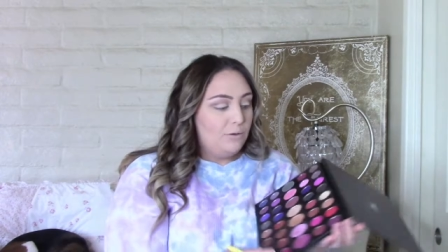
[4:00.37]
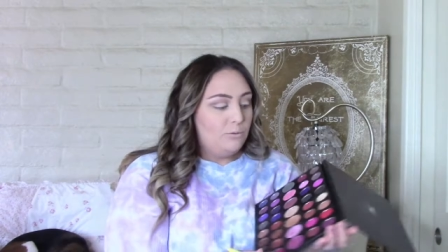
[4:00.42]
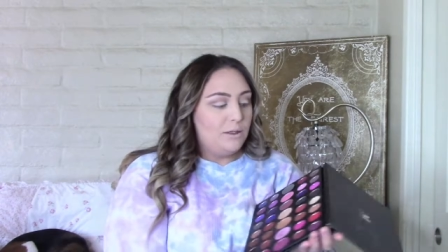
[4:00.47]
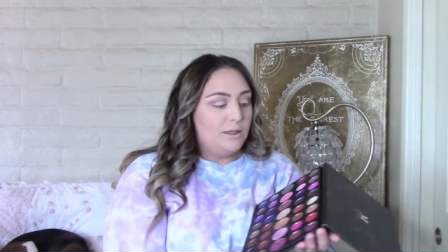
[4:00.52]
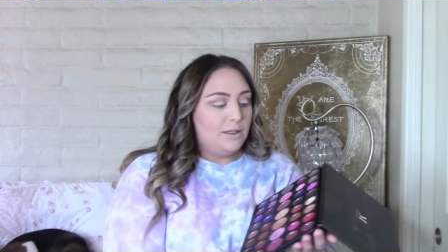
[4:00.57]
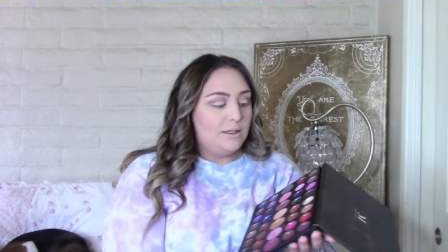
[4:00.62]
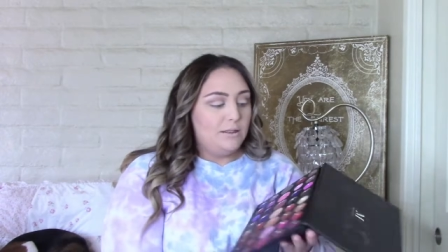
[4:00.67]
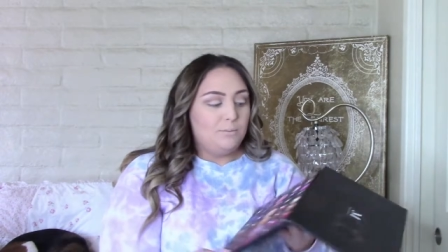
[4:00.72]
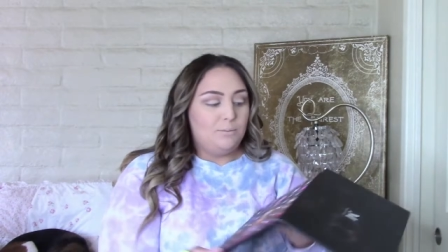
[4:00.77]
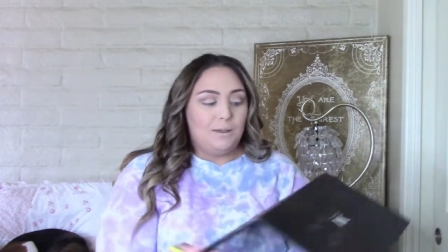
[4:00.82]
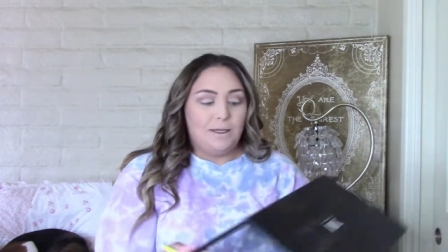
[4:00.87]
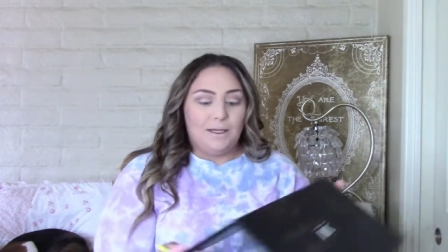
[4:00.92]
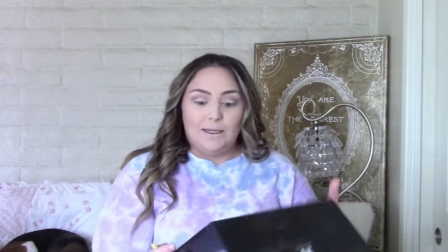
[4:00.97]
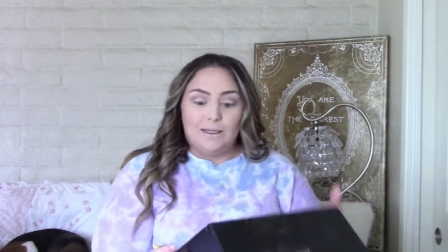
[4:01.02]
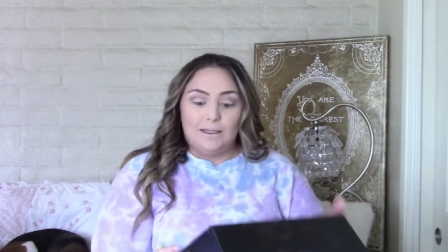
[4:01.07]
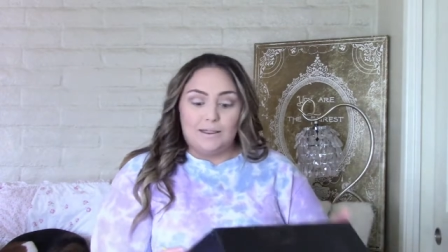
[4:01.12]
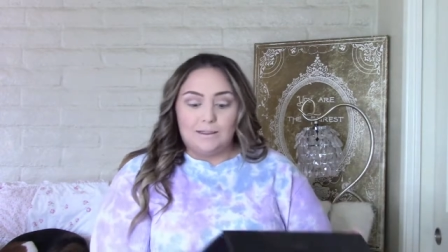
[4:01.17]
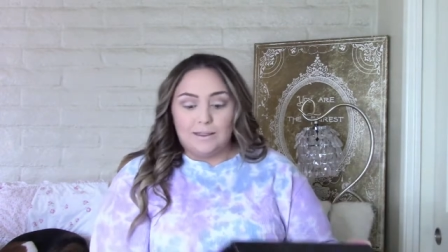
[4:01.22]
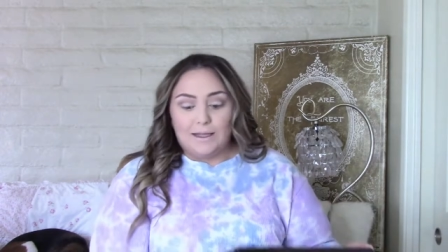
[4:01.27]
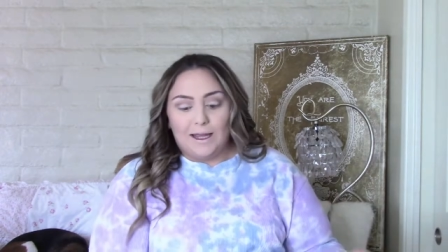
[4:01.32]
with this
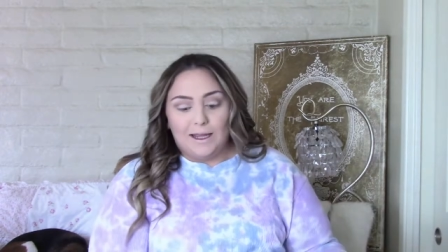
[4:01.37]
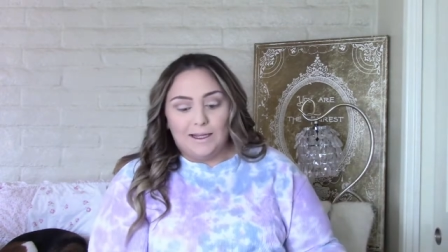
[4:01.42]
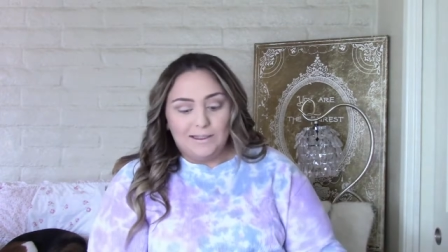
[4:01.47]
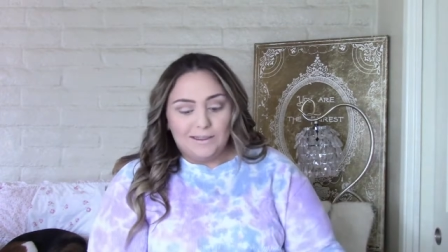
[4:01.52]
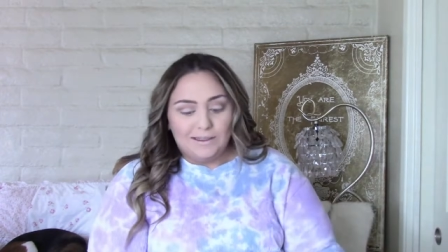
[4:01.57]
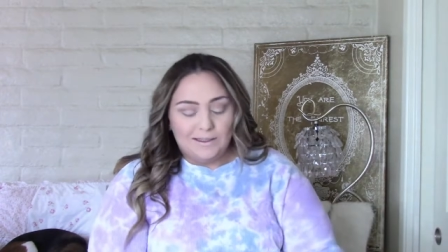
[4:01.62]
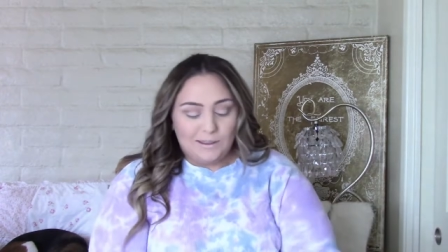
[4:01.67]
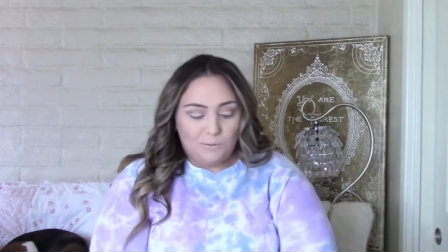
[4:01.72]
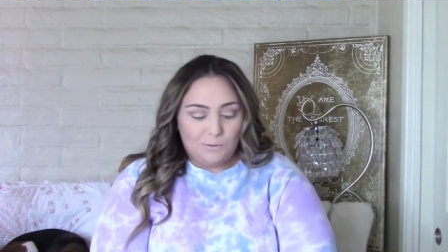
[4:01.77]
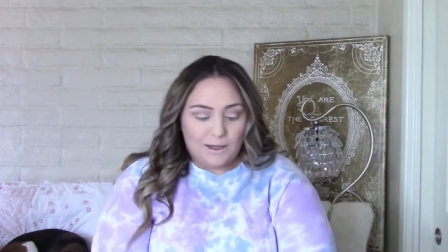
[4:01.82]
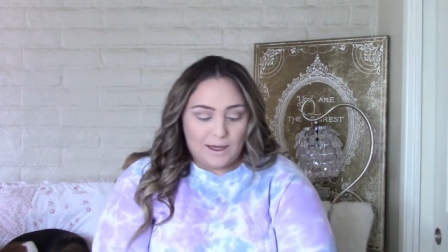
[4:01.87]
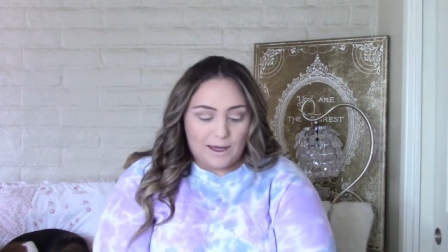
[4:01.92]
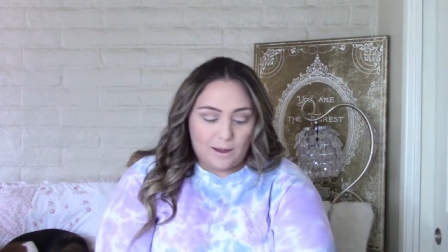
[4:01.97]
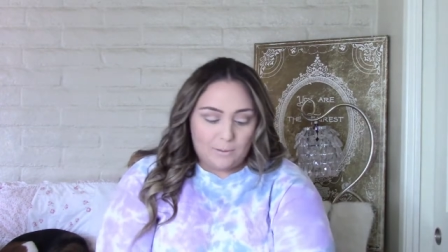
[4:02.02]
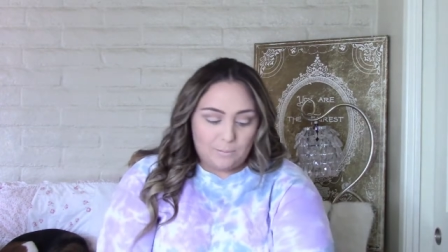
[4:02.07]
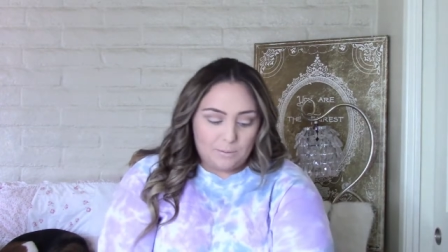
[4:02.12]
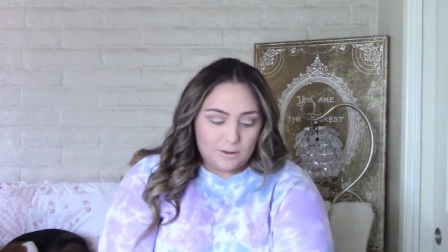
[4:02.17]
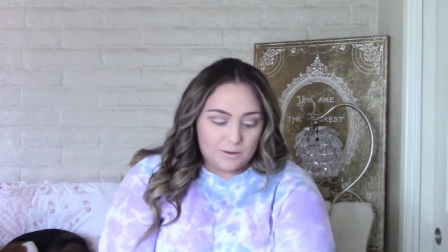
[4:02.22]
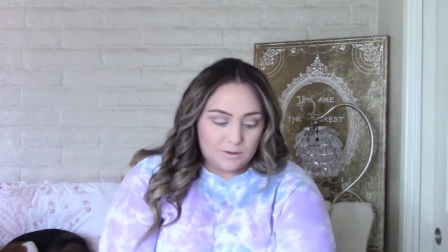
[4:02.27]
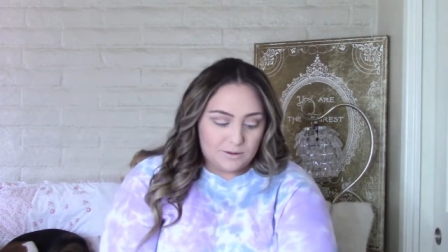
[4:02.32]
pink and kind of see what
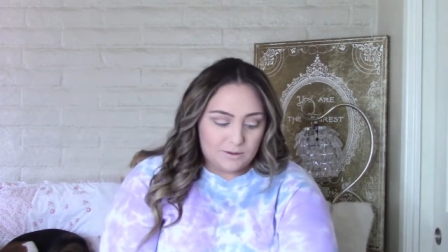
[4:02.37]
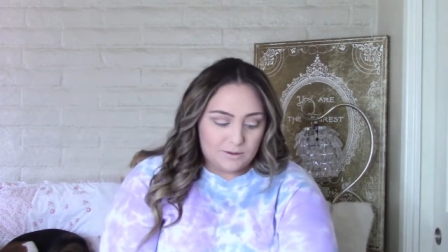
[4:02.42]
happens.